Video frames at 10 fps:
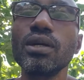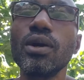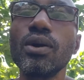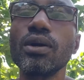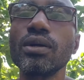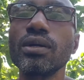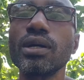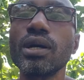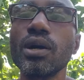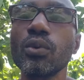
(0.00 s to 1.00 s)
or
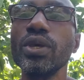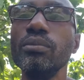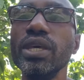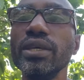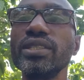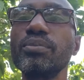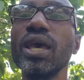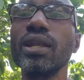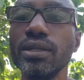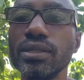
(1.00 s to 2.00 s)
are we being
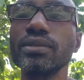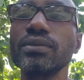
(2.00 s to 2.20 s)
spelled?